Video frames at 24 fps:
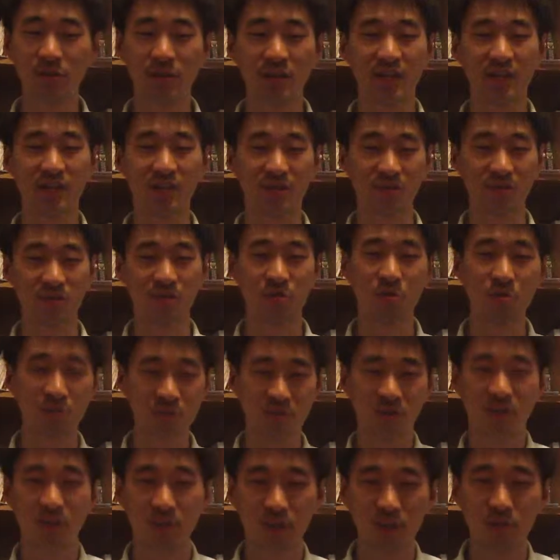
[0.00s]
Like, there's no
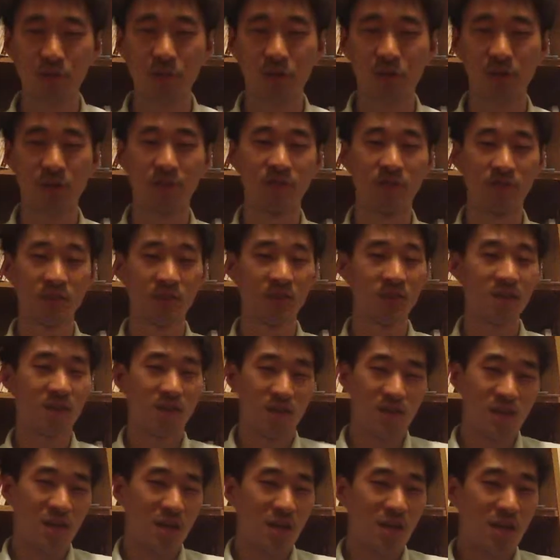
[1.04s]
skill involved,
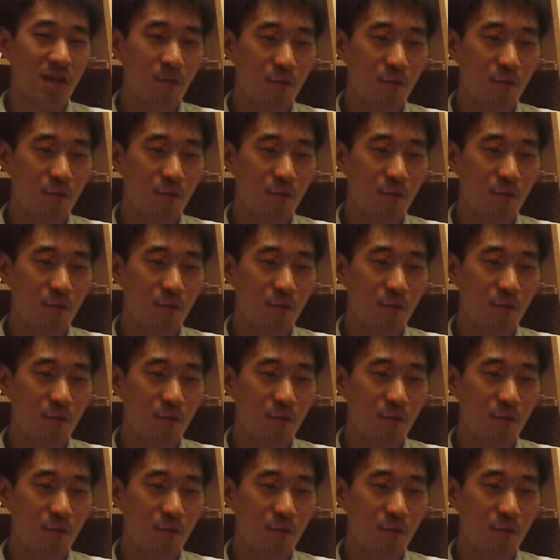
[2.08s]
and